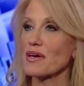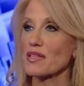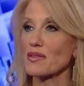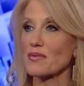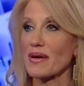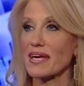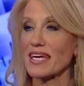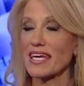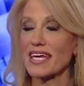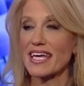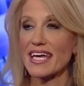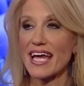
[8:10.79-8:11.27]
by the
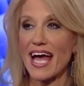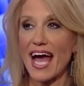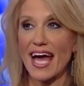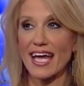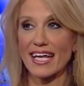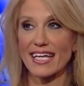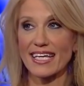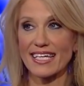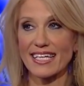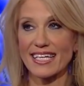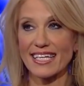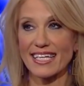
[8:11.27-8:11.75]

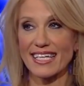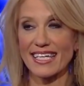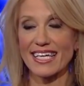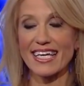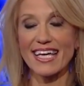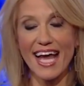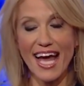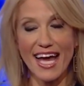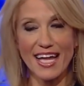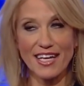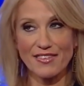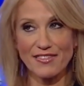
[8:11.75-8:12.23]
way, doesn't he?
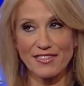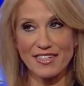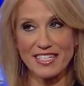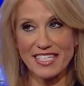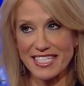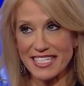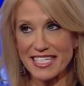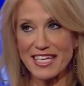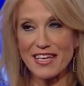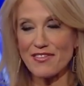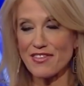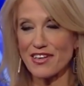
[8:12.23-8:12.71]
He had a
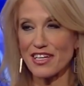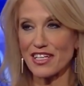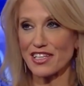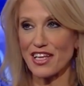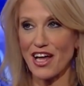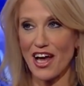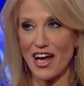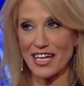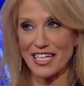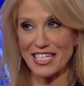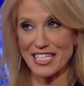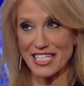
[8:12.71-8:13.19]
receiving
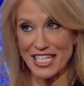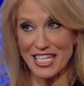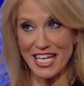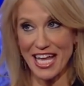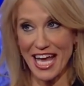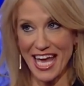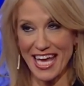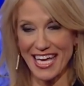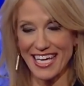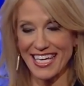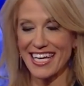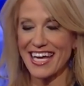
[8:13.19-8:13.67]
line
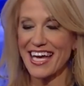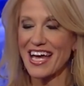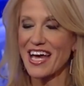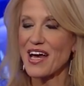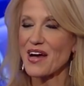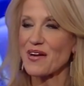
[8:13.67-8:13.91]
today